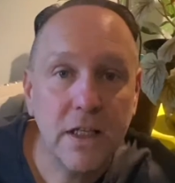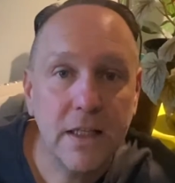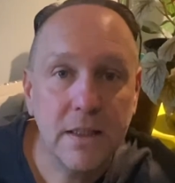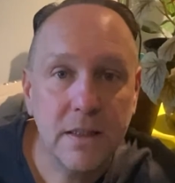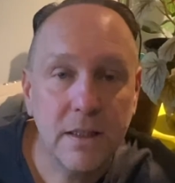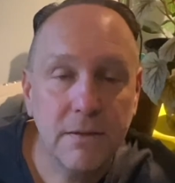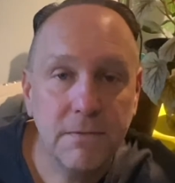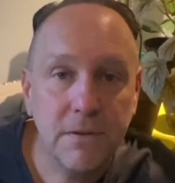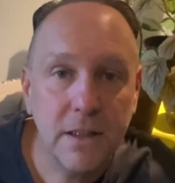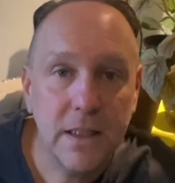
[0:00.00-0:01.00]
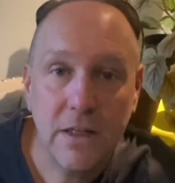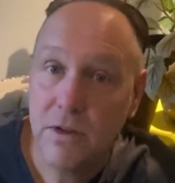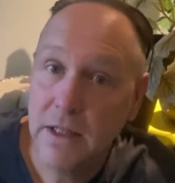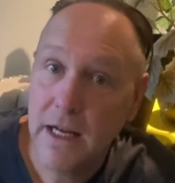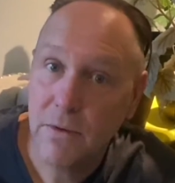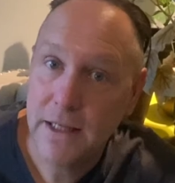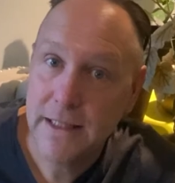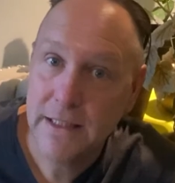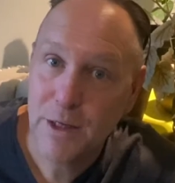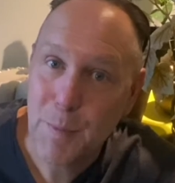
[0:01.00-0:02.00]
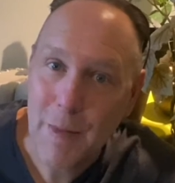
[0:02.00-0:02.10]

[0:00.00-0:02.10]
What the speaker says: is the Philodendron Heterasium